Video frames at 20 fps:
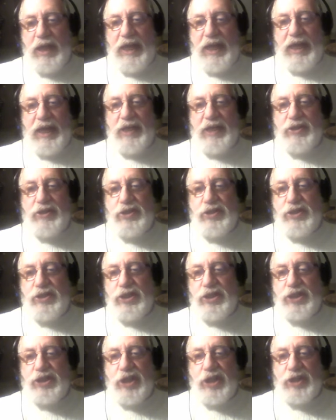and
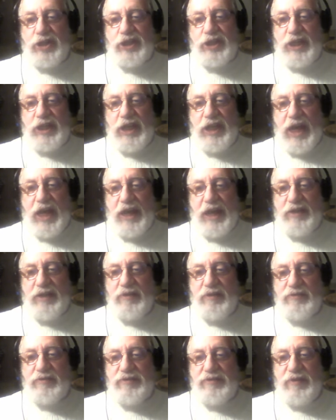discussing
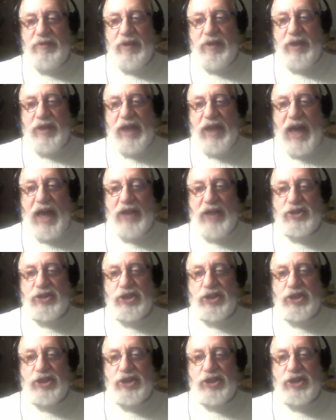kind of that.